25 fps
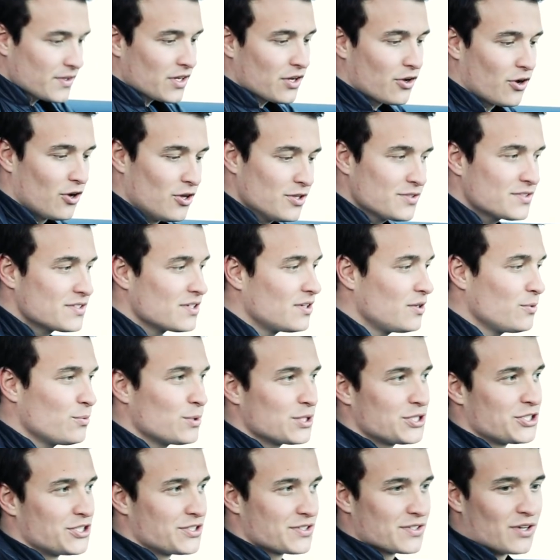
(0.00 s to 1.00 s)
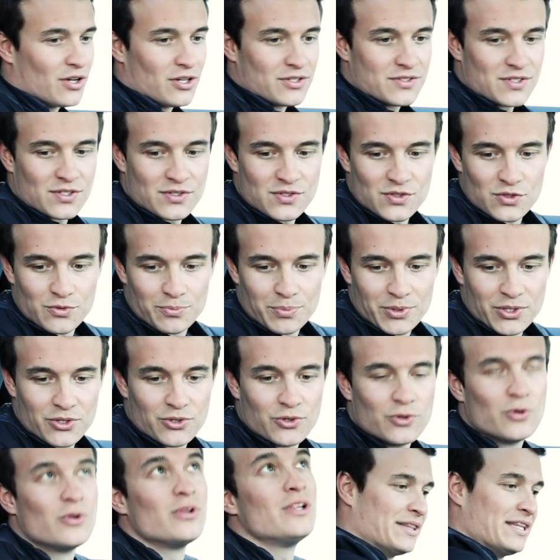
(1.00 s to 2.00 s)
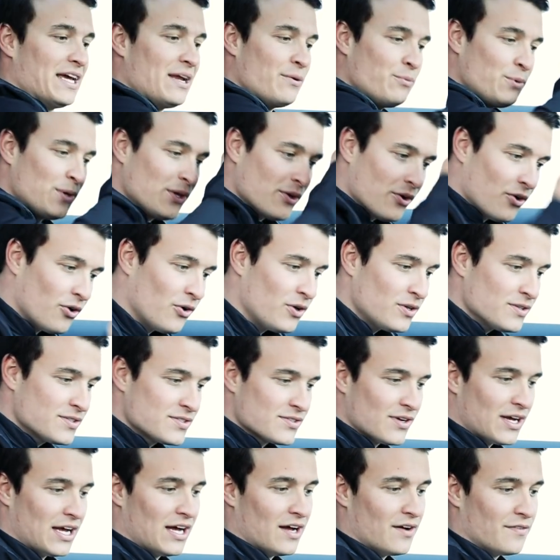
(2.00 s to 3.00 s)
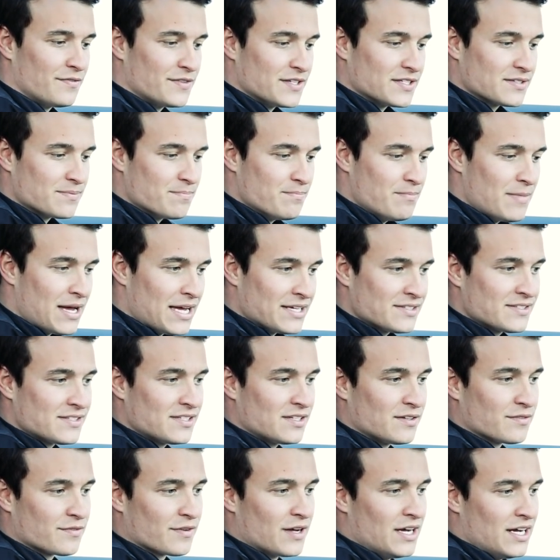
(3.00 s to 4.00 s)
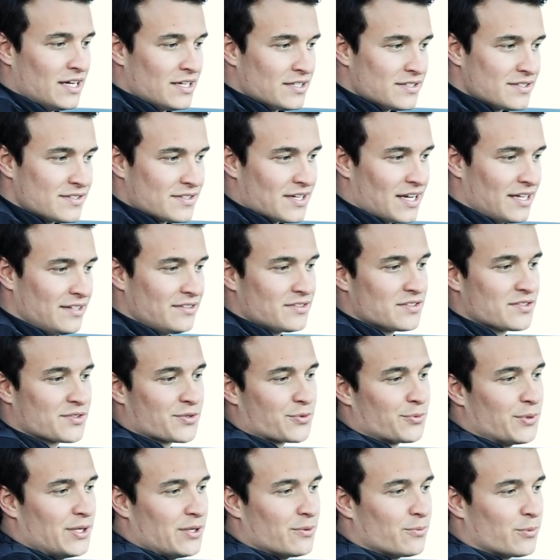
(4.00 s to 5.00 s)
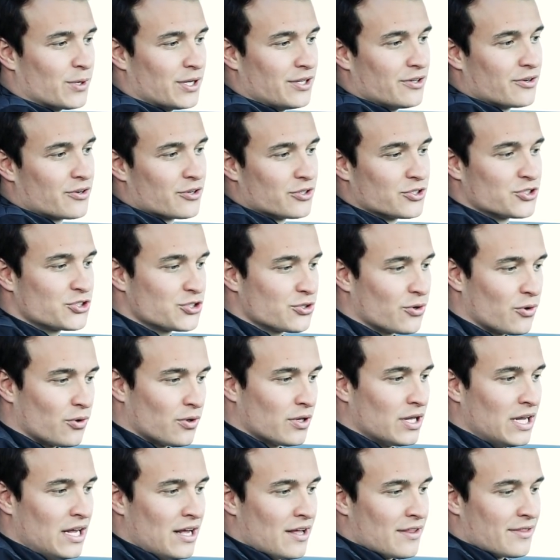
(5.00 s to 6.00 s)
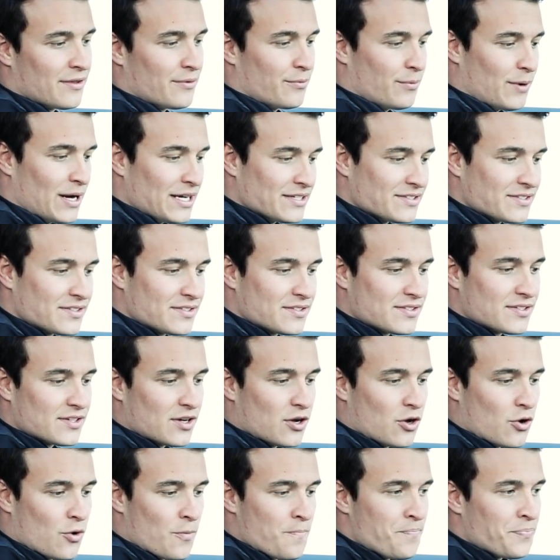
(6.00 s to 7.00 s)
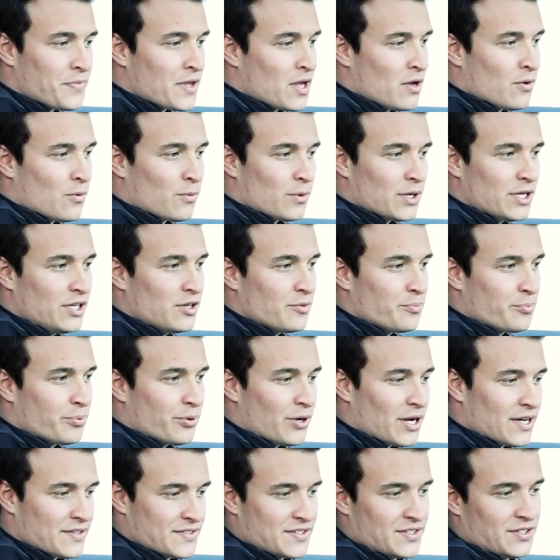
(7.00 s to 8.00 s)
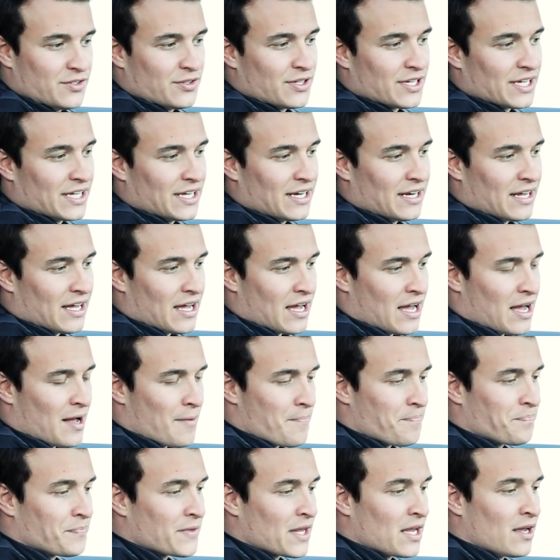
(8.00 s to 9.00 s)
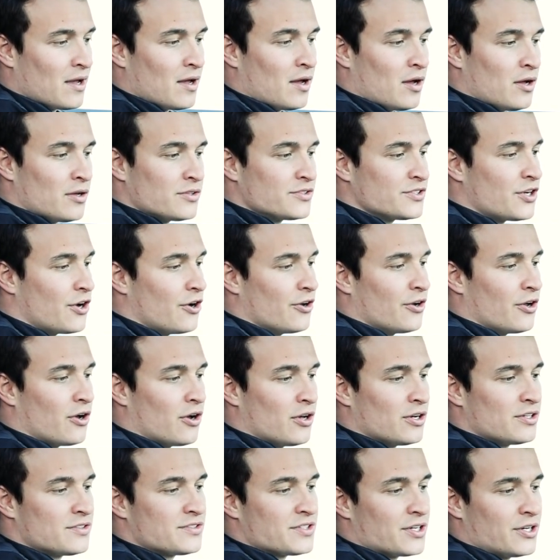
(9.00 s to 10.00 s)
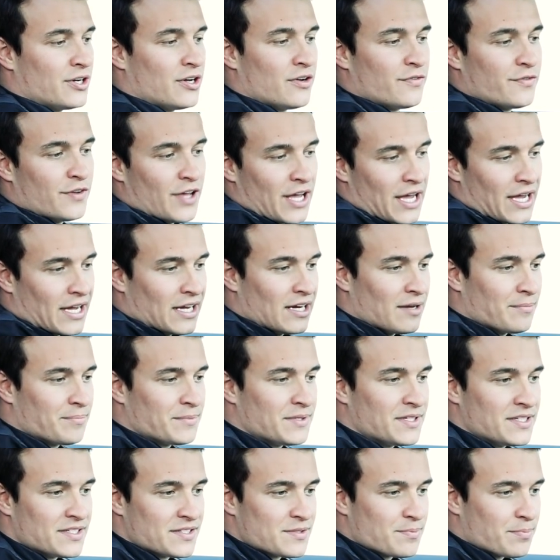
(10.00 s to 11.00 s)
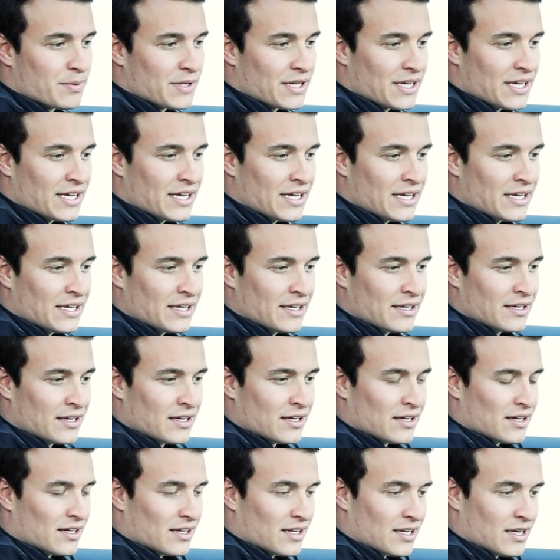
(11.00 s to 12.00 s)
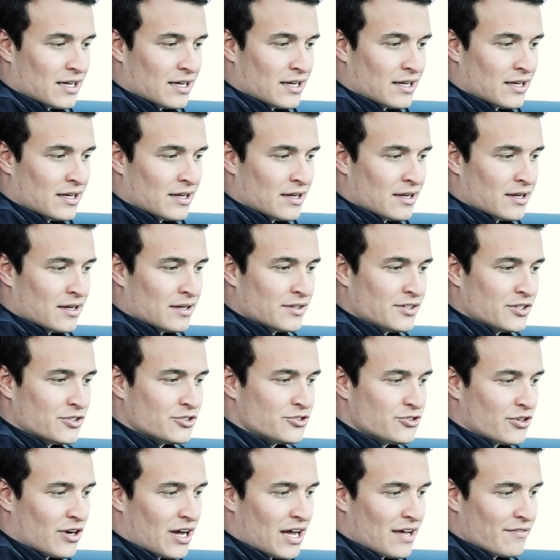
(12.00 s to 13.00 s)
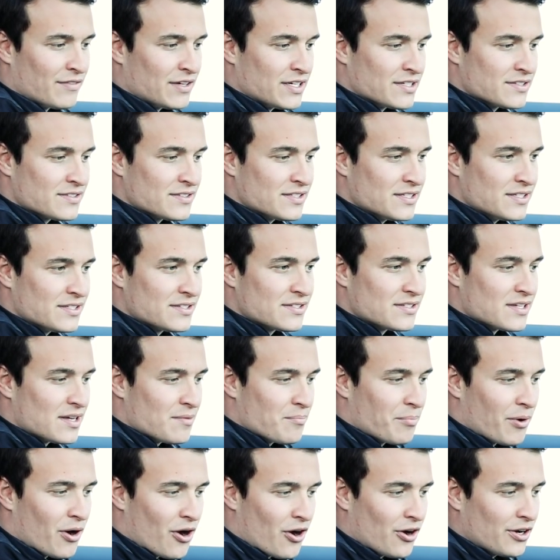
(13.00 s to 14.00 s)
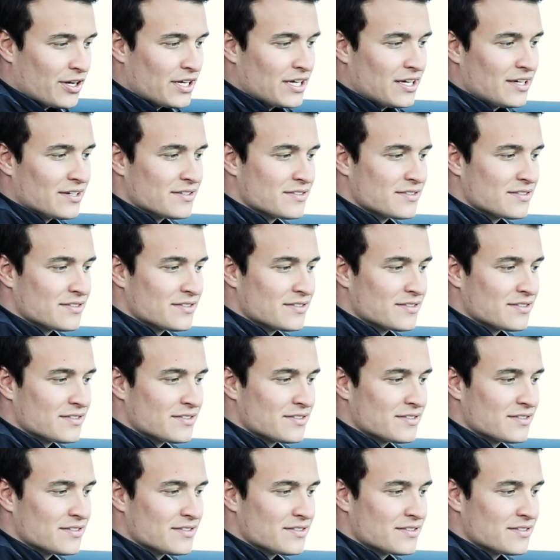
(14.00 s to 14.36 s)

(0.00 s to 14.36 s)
console, which is also super cool. Then we also have this massive center screen where you control the rest. So where you press, you can turn on and turn off your head-up display, your driving assistant, parking